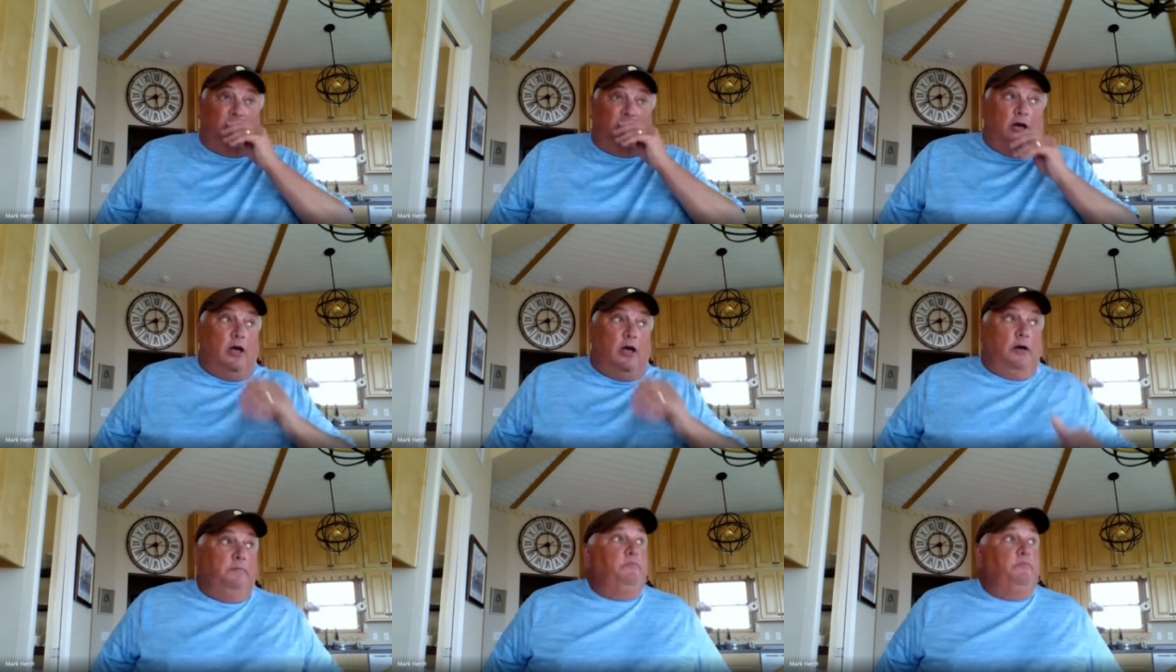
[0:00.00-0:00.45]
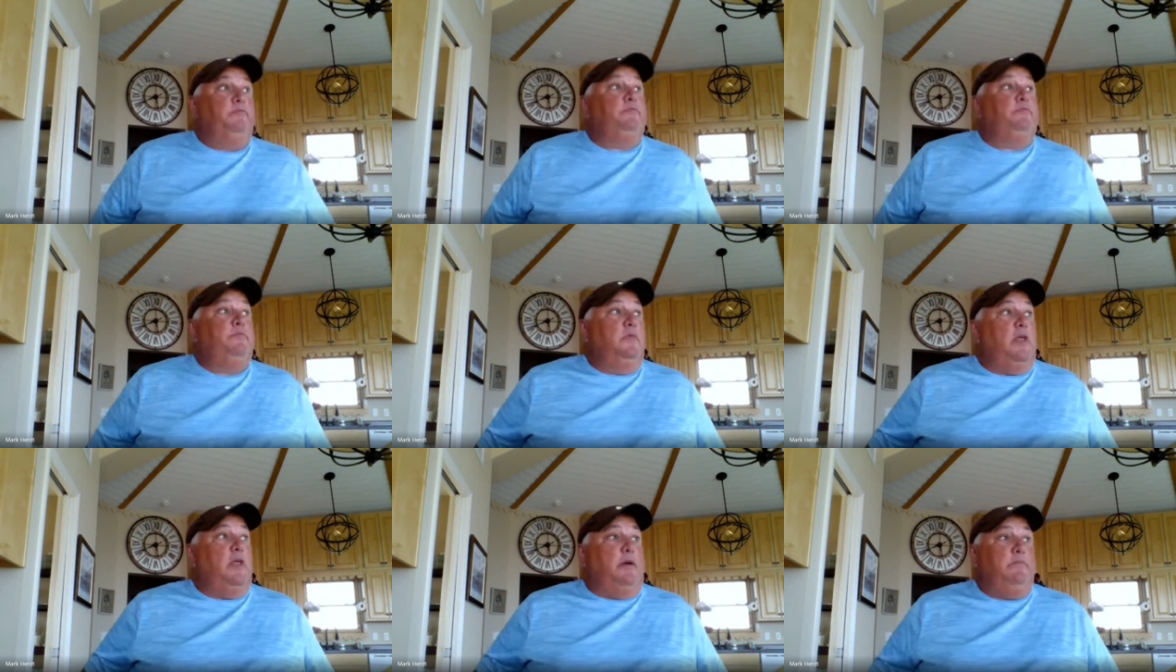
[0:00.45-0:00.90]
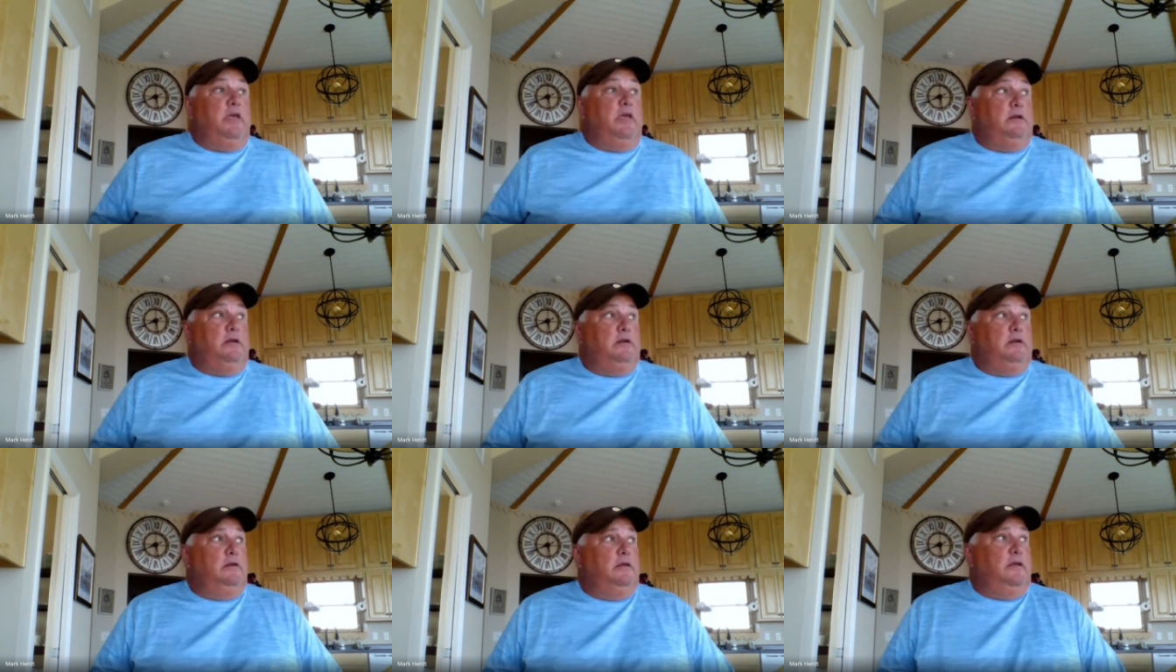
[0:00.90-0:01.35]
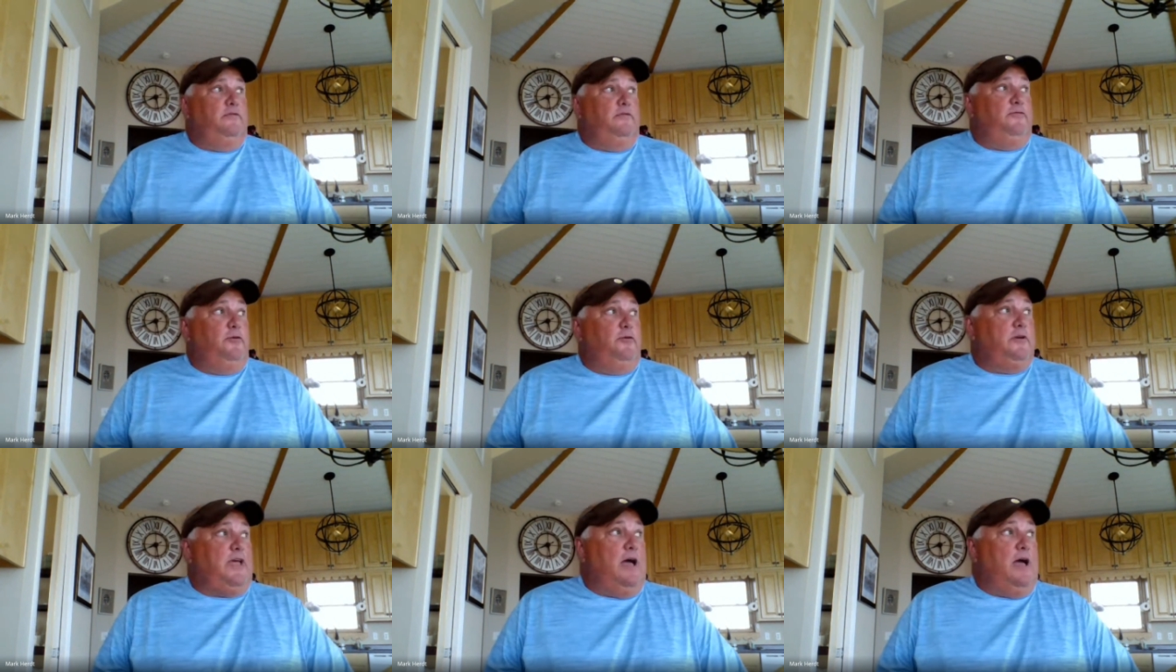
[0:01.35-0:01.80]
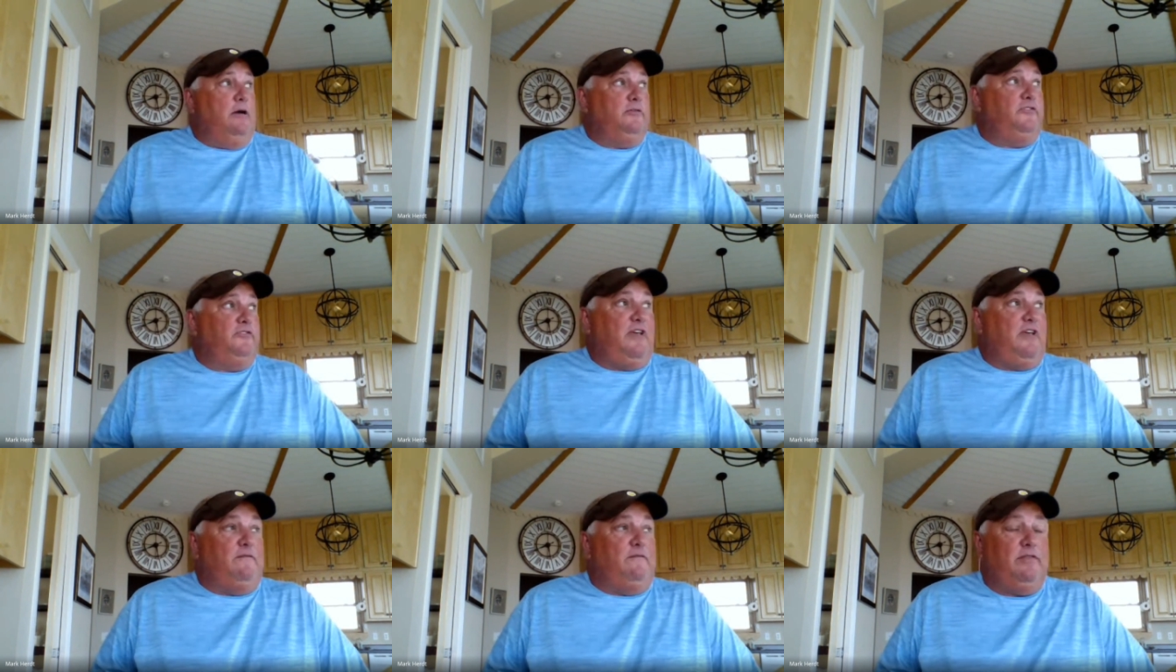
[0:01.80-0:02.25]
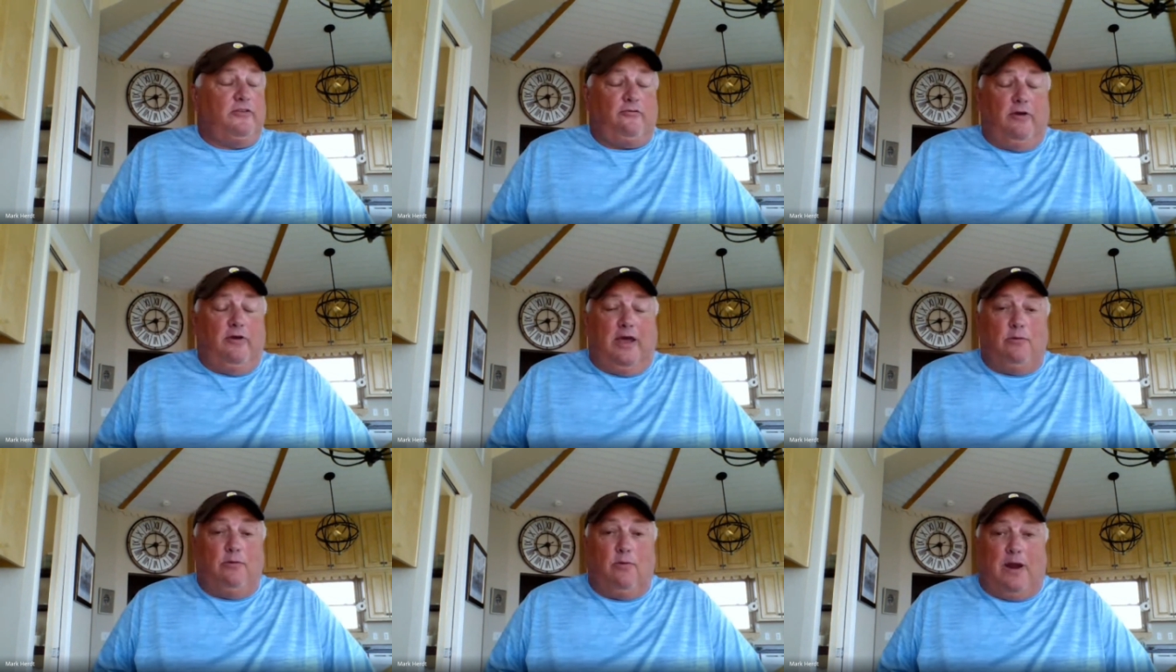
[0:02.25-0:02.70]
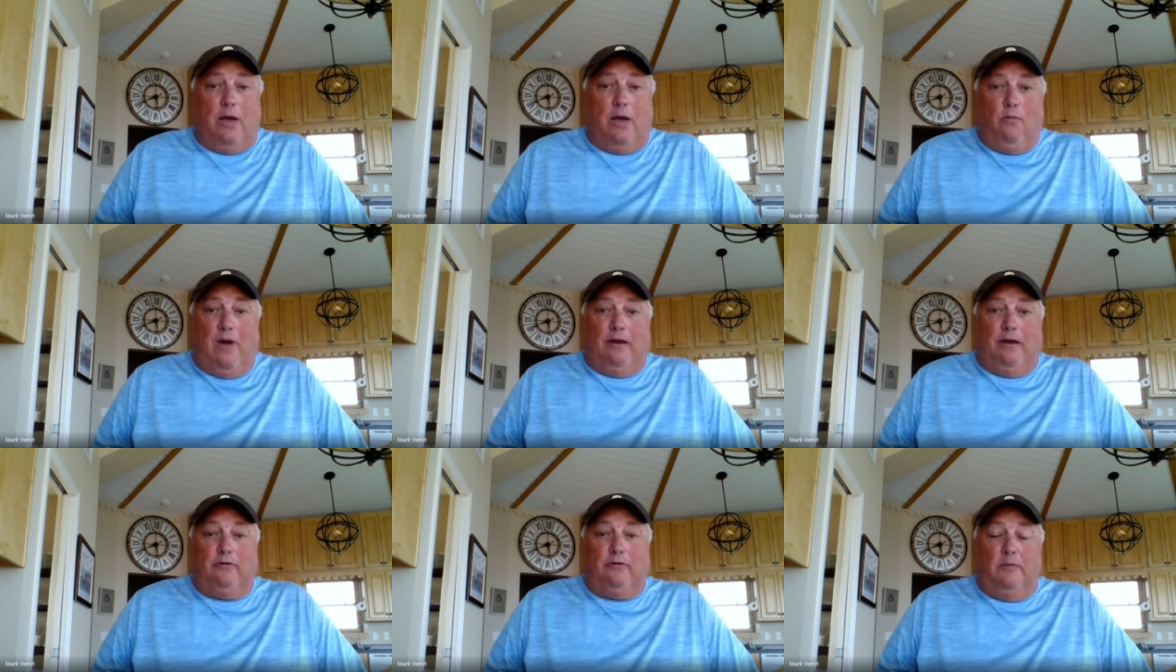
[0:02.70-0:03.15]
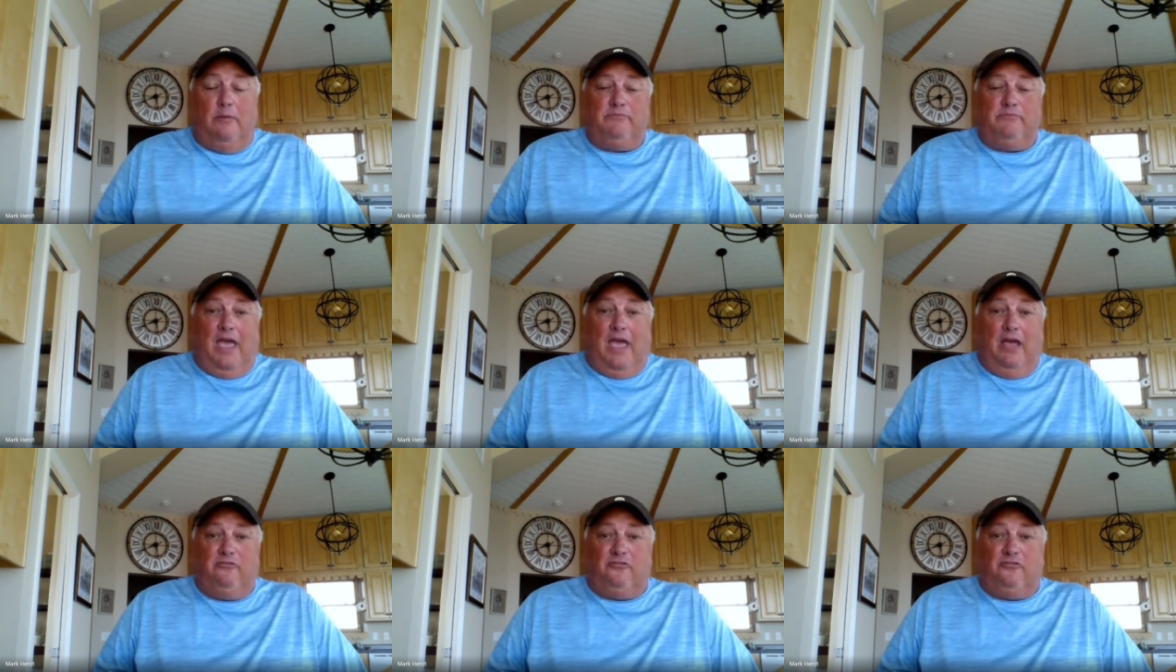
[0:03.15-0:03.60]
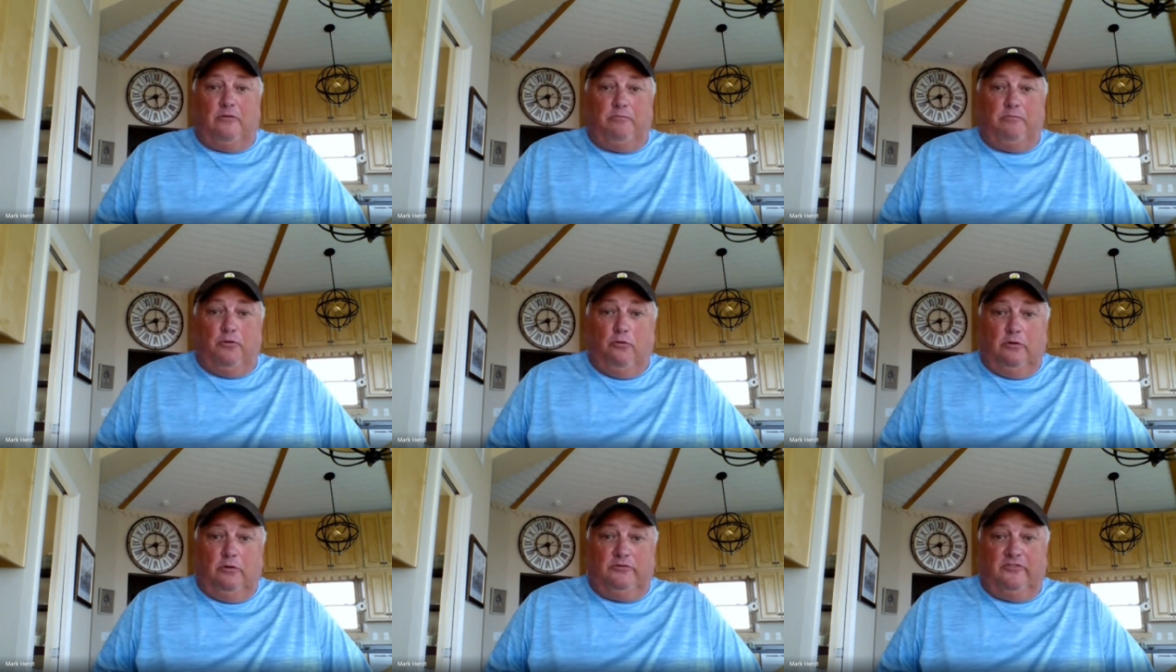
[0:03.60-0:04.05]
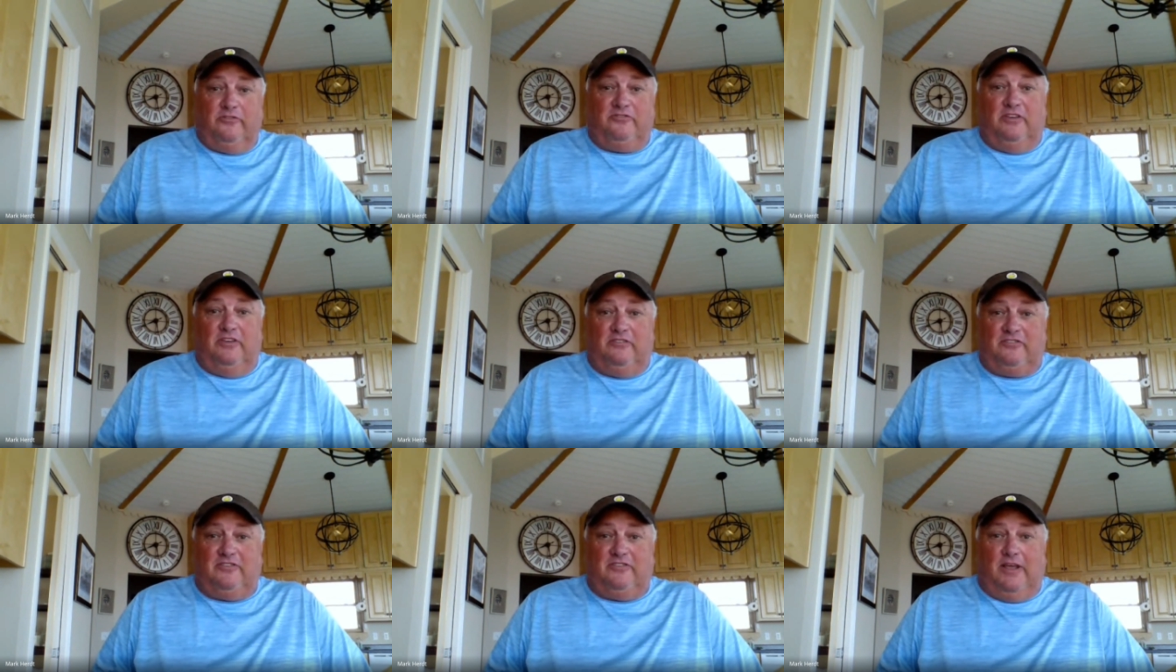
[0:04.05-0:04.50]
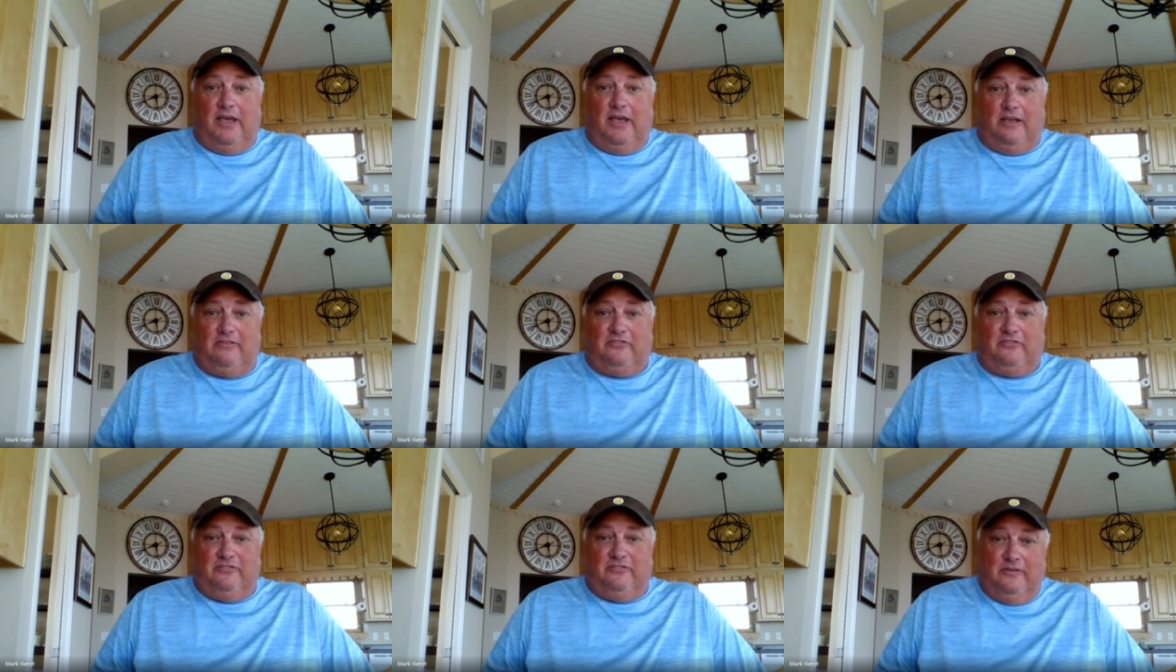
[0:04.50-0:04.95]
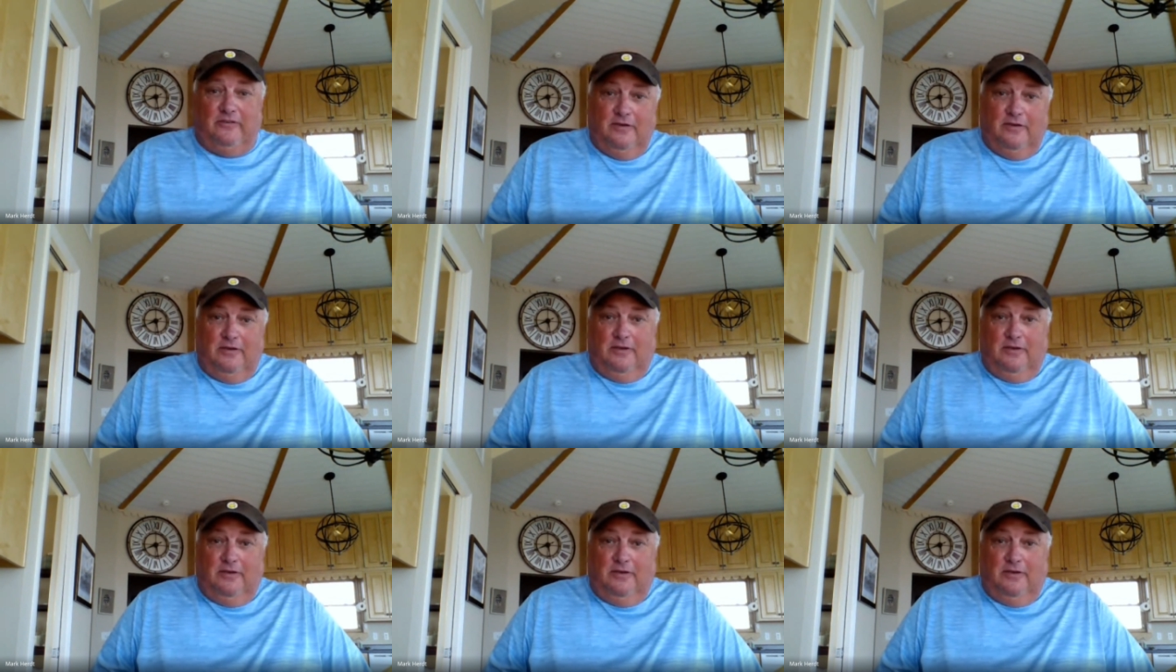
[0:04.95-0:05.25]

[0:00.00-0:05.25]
Um, I mean, if you count seventh grade when I wandered up to Atcher Pool to see Styx,